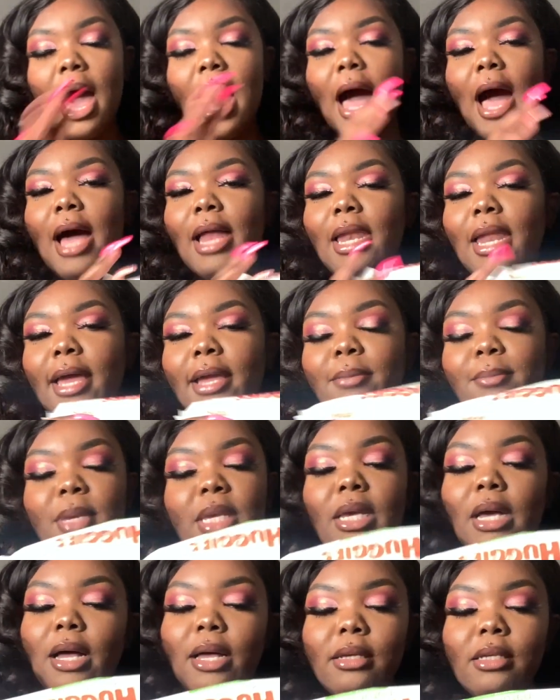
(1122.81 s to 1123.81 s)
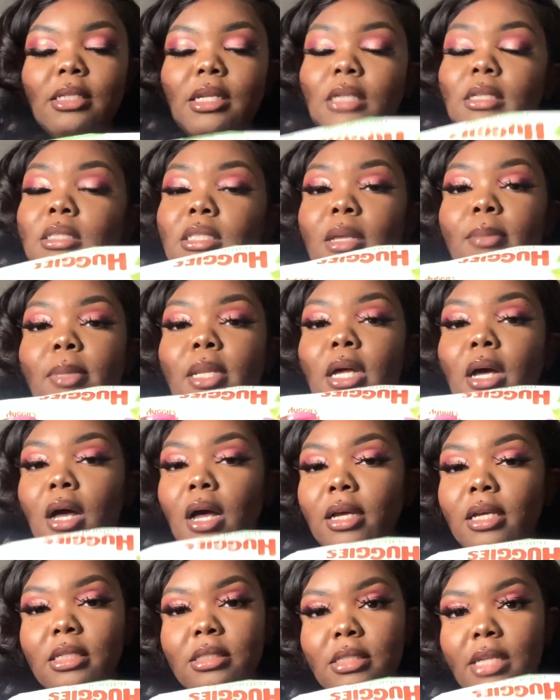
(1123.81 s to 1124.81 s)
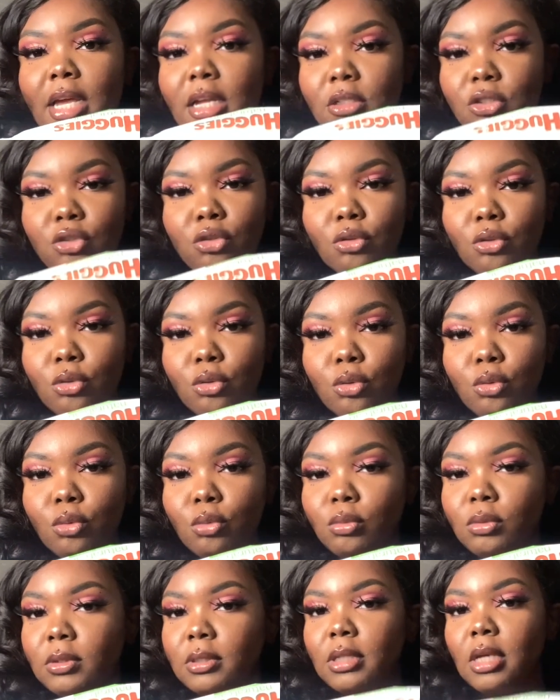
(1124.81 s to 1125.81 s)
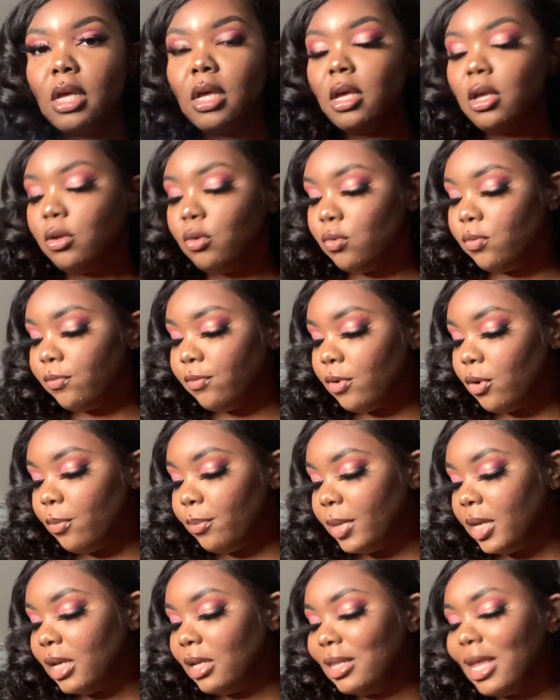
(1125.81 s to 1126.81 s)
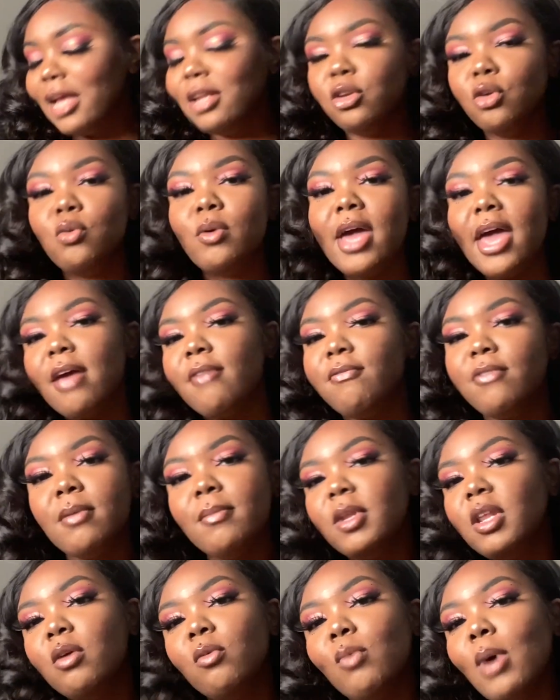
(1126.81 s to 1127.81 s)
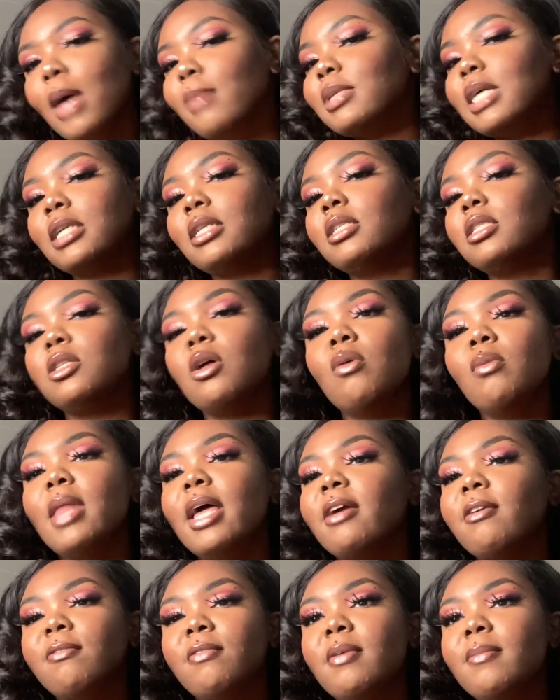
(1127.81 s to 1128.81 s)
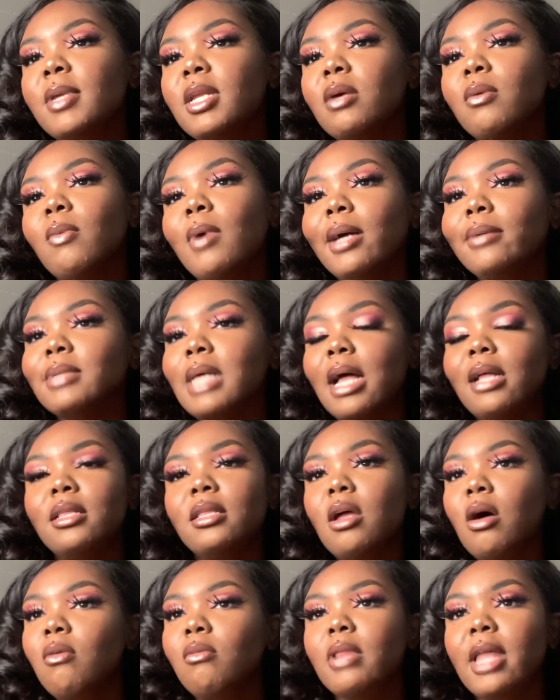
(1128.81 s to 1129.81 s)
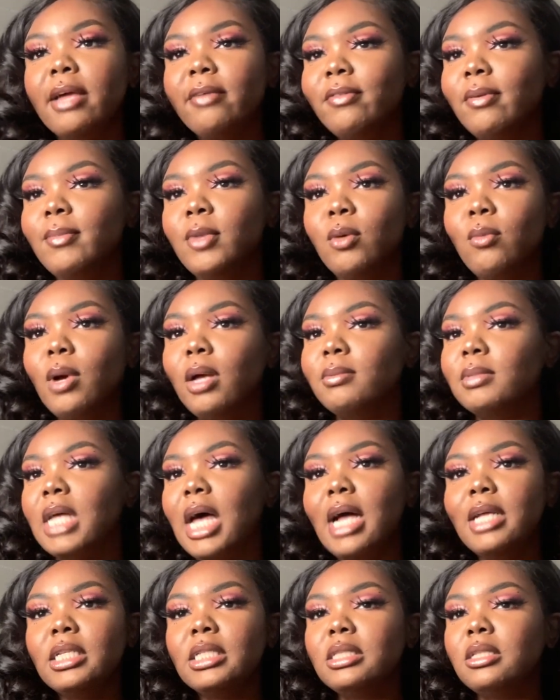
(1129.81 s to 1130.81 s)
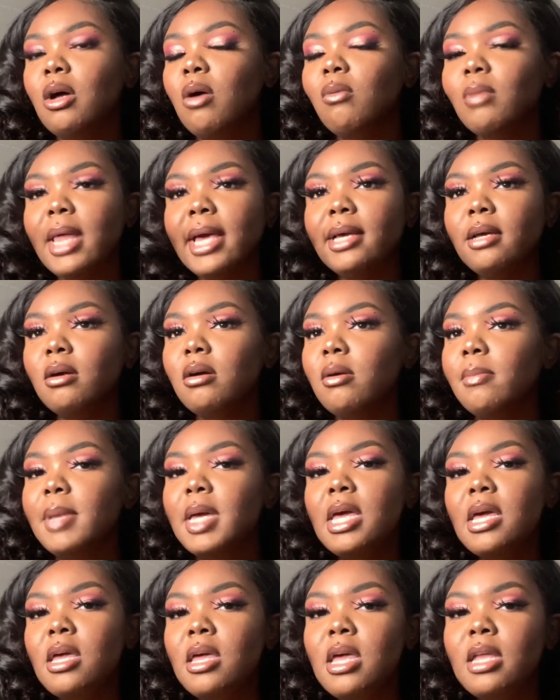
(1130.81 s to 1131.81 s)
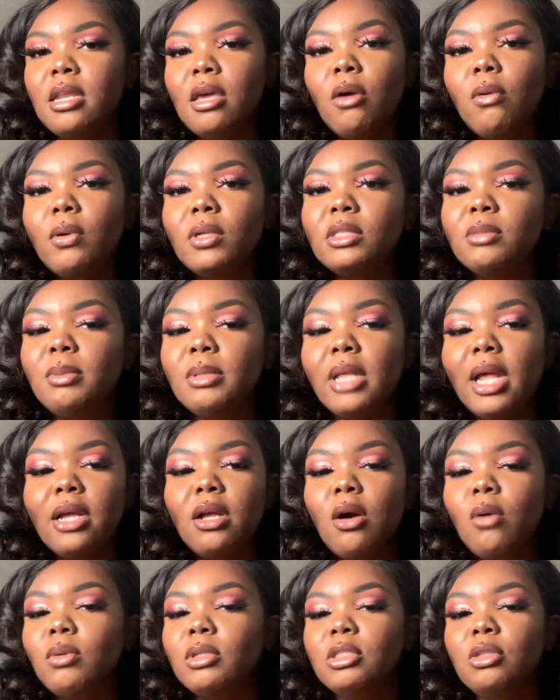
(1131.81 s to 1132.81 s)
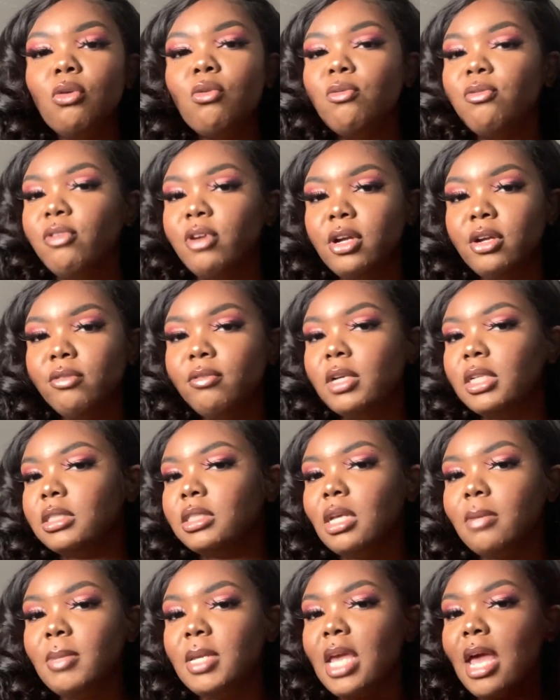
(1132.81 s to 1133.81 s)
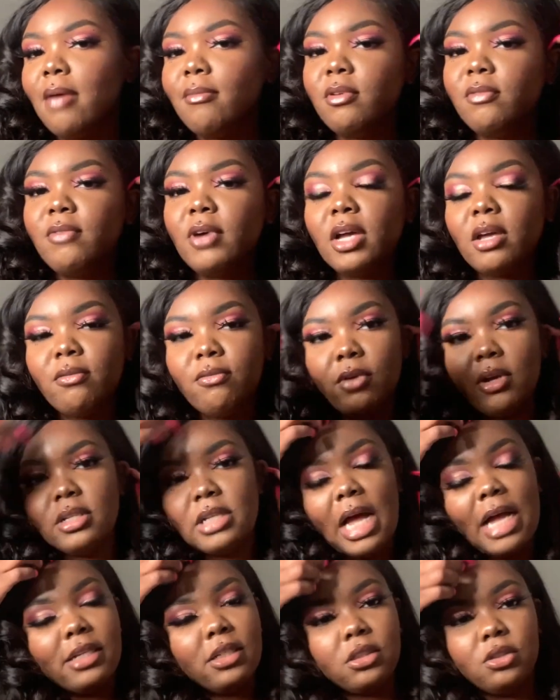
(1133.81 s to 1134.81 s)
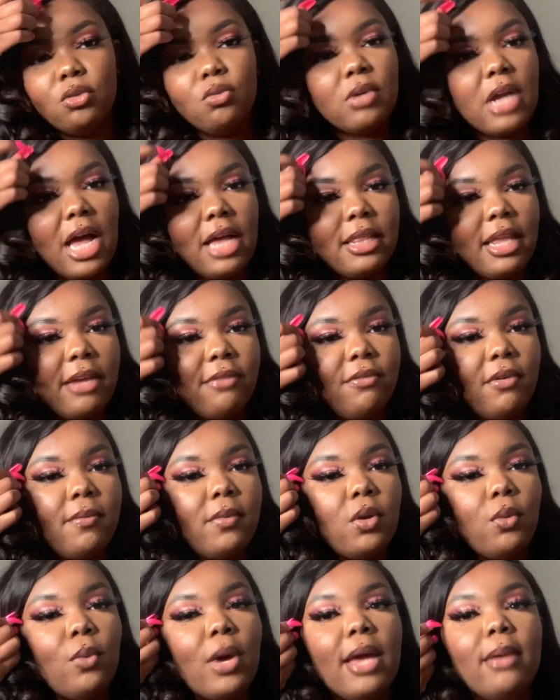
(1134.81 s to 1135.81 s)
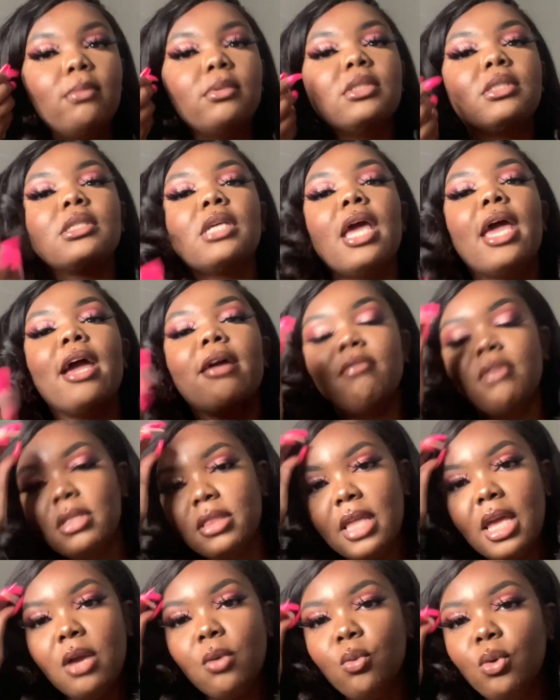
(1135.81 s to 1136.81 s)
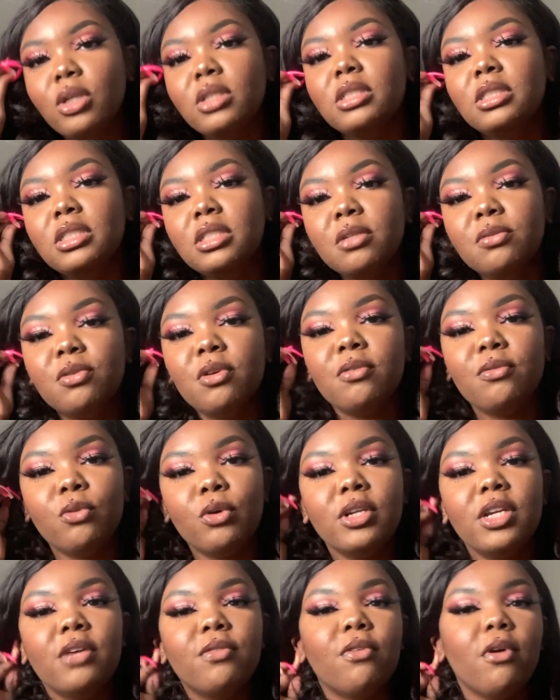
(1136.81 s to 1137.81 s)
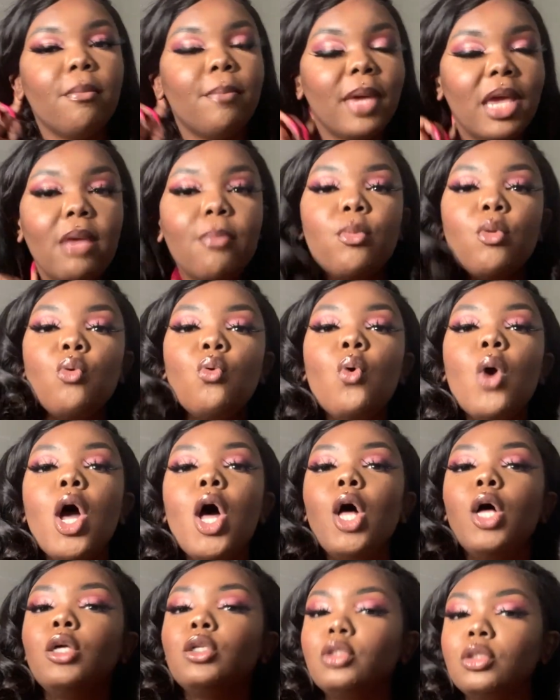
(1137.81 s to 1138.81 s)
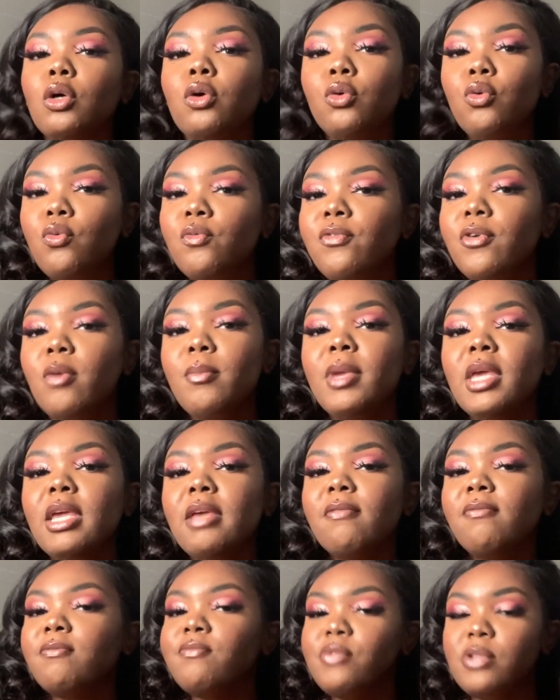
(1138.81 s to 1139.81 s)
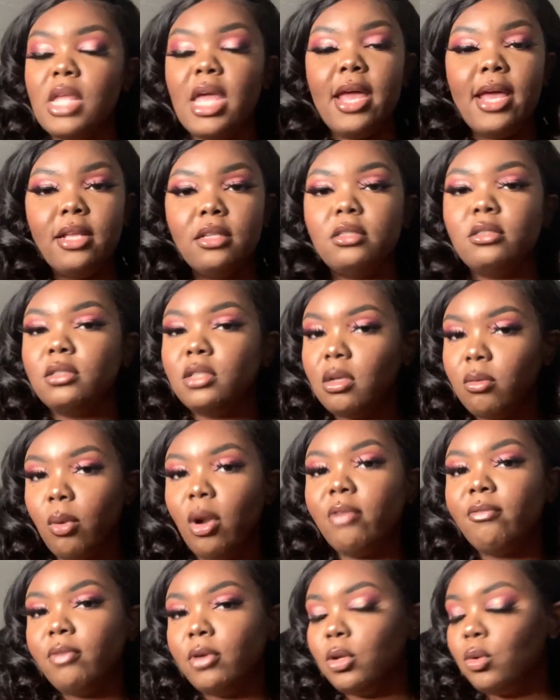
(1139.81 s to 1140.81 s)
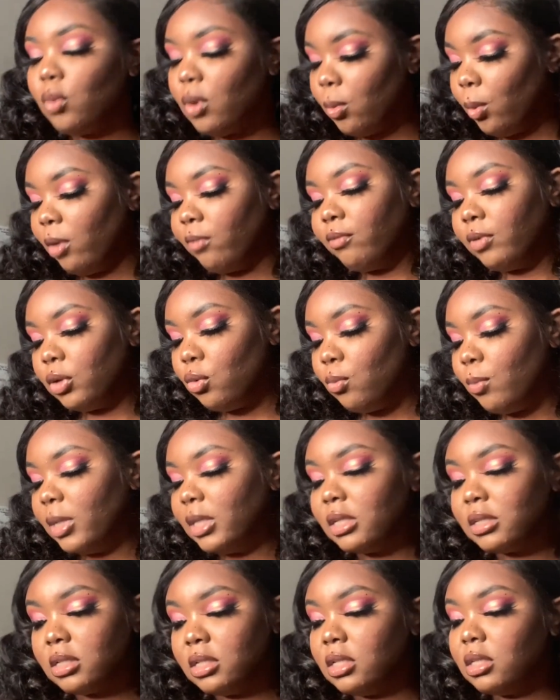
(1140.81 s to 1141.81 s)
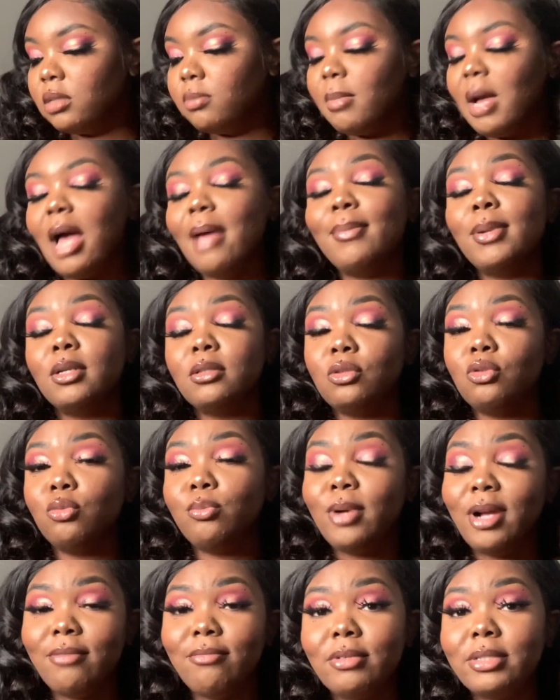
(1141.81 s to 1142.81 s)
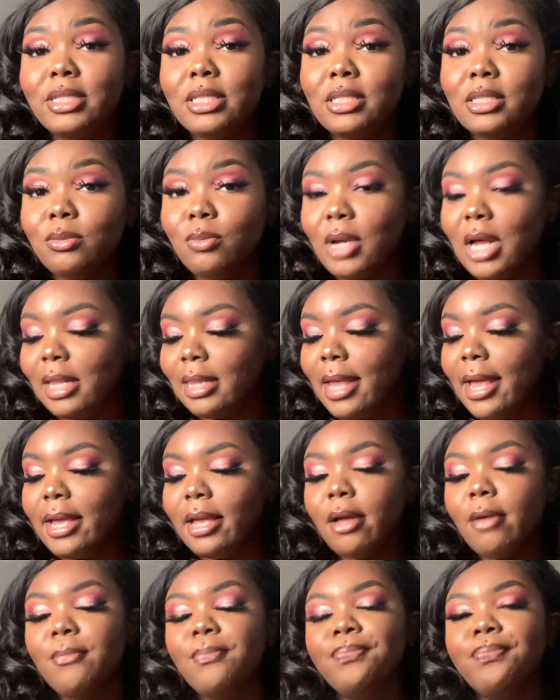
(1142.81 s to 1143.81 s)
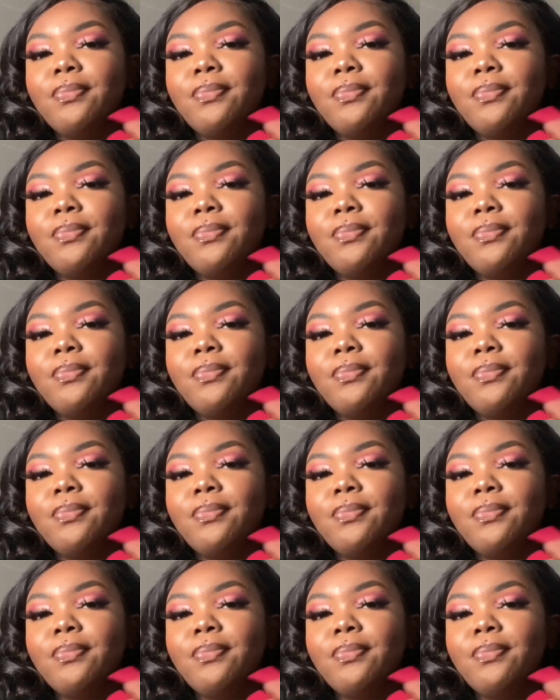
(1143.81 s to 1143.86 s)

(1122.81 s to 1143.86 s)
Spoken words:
I like me Huggies. I just give me the Huggies Naturals. You feel me? They do have feminine wipes. I just don't like feminine wipes. I don't like feminine wipes. I just don't like them. They always be like, oh, it's no fragrance. They be having a fucking fragrance. I just do not like feminine wipes. Everything works different for different people. So you feel me? If that shit worked for you, it worked for But this is just my personal preference. This is what I like.